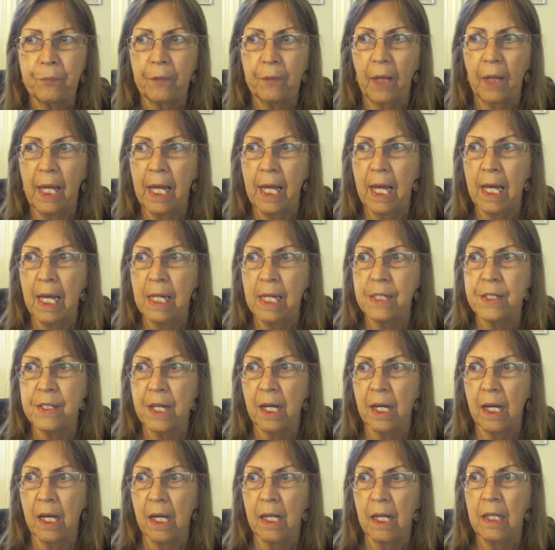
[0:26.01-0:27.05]
And
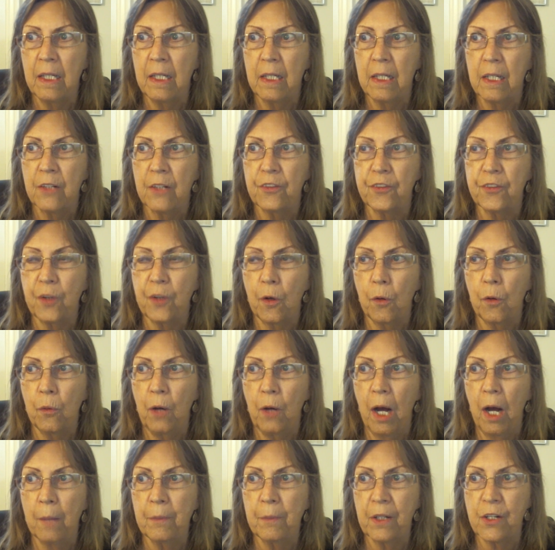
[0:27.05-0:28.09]
so
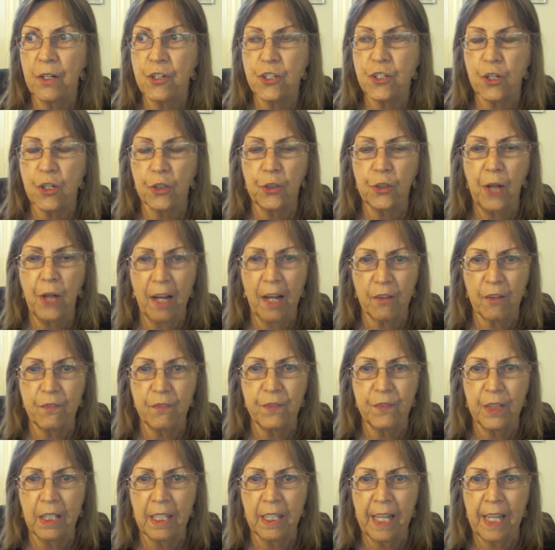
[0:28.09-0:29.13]
I'm going to show you how to
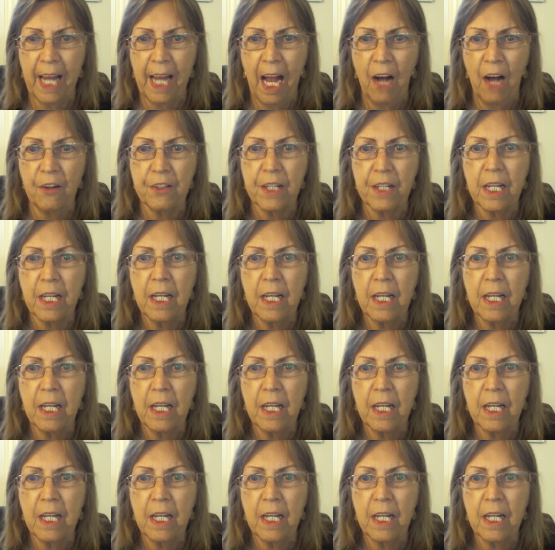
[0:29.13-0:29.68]
fill it out,